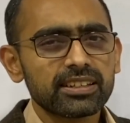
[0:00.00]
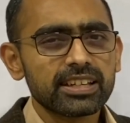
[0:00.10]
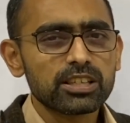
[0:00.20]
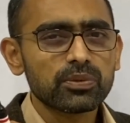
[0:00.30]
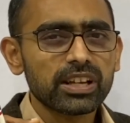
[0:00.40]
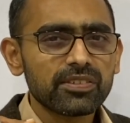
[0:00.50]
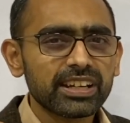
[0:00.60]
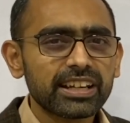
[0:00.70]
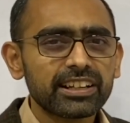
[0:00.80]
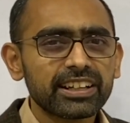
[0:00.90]
is very,
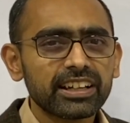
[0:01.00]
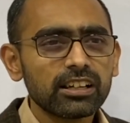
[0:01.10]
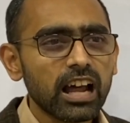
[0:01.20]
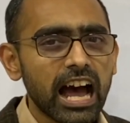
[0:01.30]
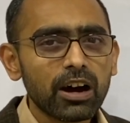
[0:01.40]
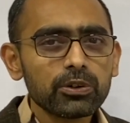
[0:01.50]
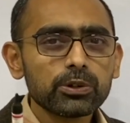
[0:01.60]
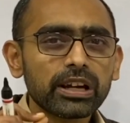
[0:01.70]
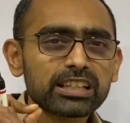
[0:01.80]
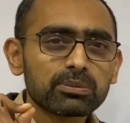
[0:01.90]
very critical. How you
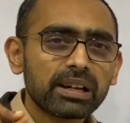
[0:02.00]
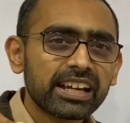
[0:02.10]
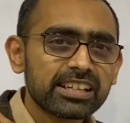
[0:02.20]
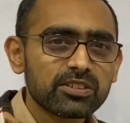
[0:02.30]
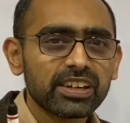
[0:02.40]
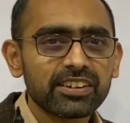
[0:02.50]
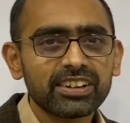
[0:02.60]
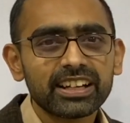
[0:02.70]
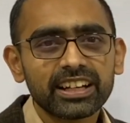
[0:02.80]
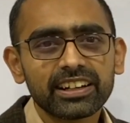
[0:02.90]
explain is very,
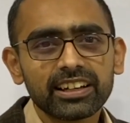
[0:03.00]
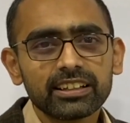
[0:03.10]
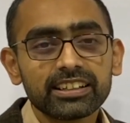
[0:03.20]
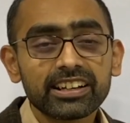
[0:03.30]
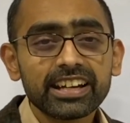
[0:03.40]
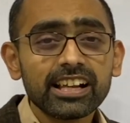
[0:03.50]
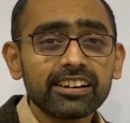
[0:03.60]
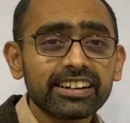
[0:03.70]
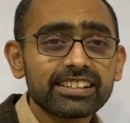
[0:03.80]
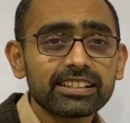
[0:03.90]
very critical. The real
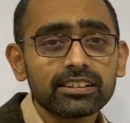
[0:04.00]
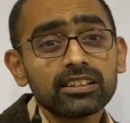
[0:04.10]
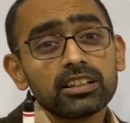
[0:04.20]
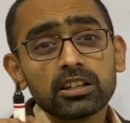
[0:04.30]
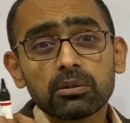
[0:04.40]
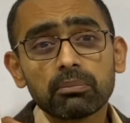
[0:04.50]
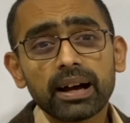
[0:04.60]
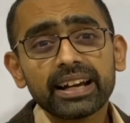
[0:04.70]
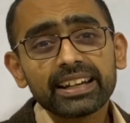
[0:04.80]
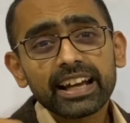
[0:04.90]
reason
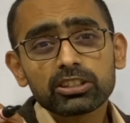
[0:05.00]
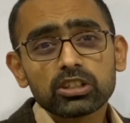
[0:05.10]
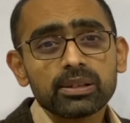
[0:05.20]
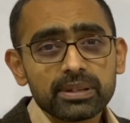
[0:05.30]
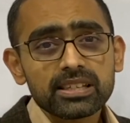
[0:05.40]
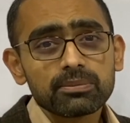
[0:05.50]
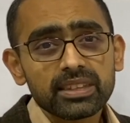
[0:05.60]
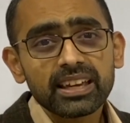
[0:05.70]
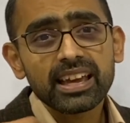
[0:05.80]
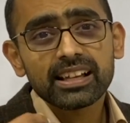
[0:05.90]
might actually be
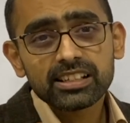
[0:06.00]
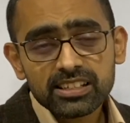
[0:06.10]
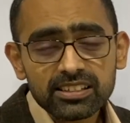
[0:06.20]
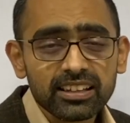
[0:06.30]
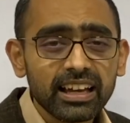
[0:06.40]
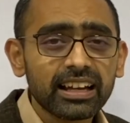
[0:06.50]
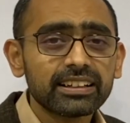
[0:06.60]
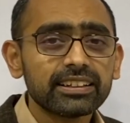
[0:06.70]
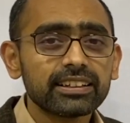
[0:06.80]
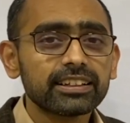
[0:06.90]
something else,
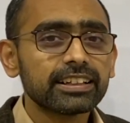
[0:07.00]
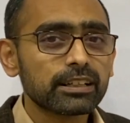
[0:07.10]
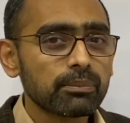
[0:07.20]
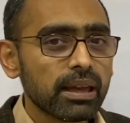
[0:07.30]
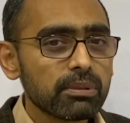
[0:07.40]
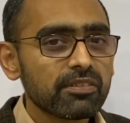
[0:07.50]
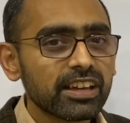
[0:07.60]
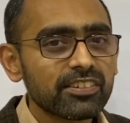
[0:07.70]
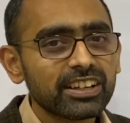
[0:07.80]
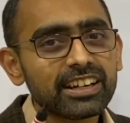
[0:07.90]
and it may be
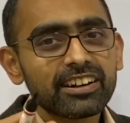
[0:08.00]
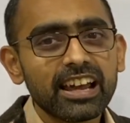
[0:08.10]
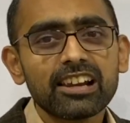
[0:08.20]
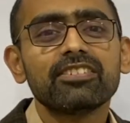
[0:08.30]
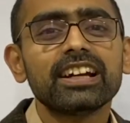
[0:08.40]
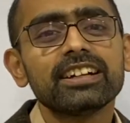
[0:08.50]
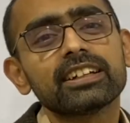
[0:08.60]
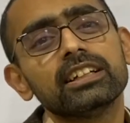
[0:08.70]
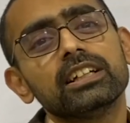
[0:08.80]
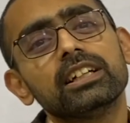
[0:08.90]
very, very relevant
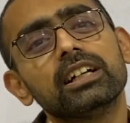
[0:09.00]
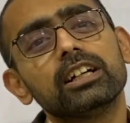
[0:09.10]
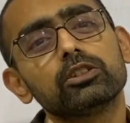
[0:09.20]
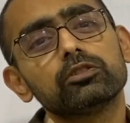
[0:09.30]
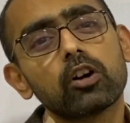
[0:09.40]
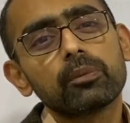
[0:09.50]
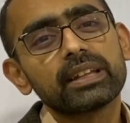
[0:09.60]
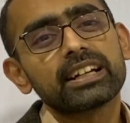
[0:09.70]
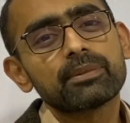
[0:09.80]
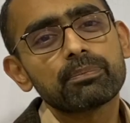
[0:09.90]
to form
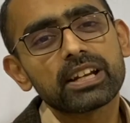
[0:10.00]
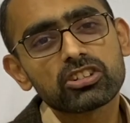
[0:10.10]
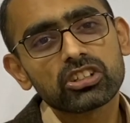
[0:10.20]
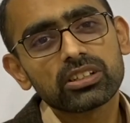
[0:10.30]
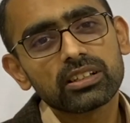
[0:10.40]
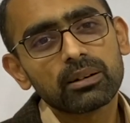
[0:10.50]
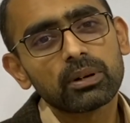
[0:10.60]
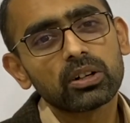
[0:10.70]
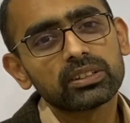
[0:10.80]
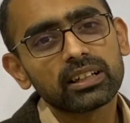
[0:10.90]
that impression
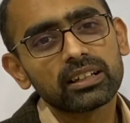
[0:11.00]
about